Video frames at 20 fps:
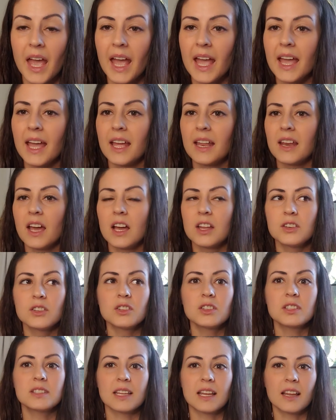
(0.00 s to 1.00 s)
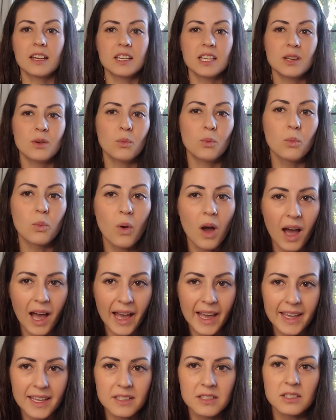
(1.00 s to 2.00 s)
And understanding
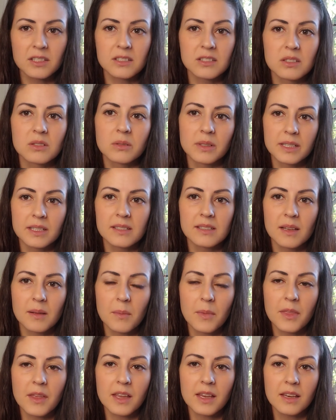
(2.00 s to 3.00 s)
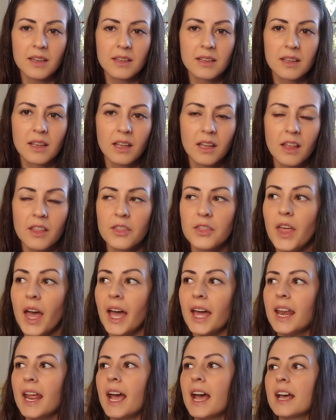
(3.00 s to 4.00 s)
why you're doing something,
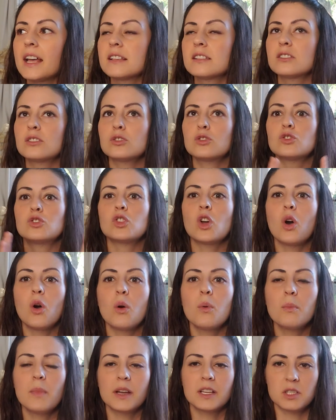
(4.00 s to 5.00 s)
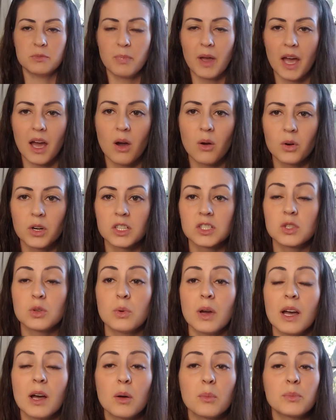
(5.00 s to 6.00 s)
that has so much power
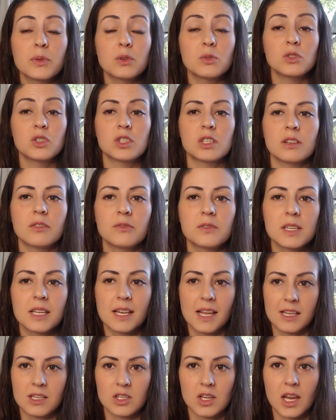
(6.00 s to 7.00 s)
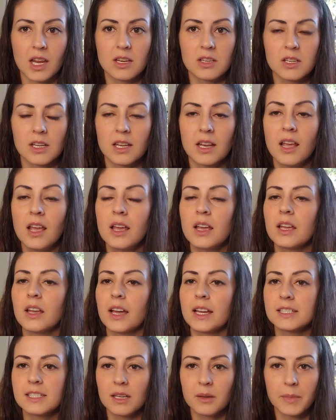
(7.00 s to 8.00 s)
to help you shift it and change it.
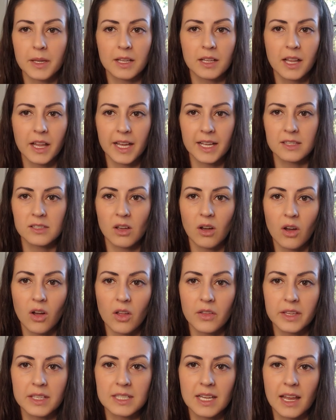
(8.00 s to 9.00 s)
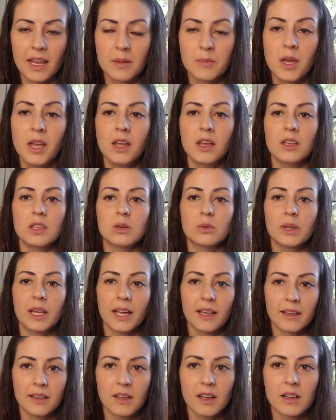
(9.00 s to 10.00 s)
And I tell my clients all the time, you
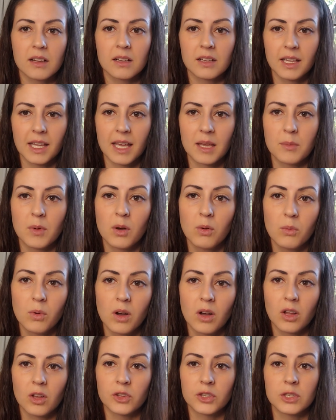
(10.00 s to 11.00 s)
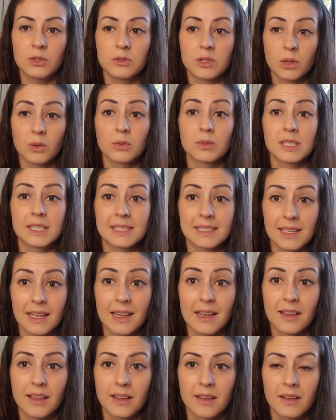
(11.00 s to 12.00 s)
cannot climb a wall you don't
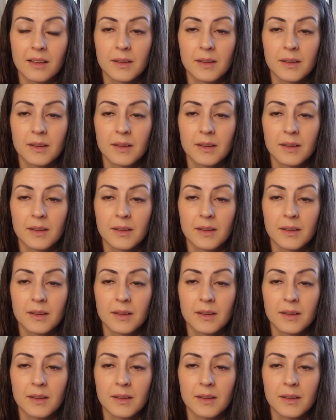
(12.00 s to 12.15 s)
see.